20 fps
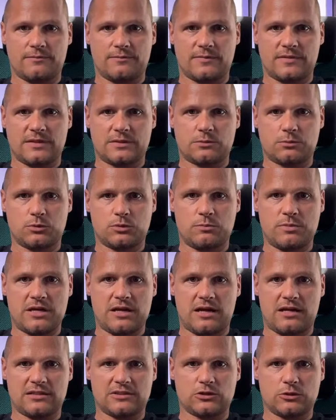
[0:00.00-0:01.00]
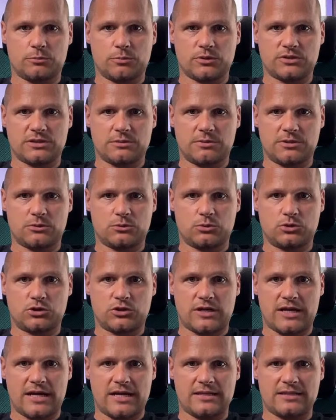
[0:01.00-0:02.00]
This would be also possible to
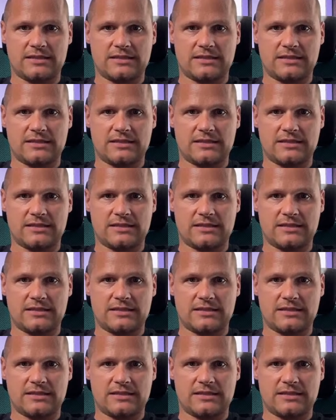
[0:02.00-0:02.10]
trade.